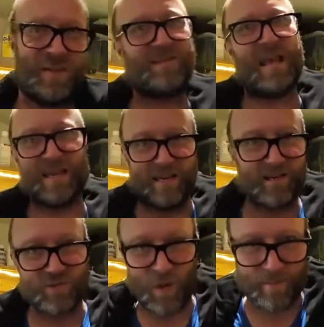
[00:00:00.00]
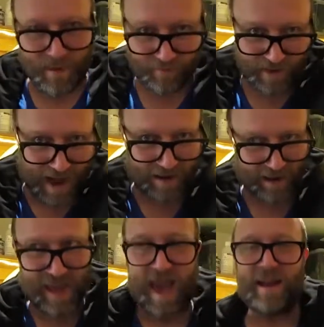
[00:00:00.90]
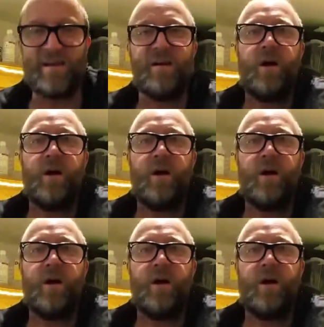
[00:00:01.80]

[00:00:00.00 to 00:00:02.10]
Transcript: taking a swim every now and again.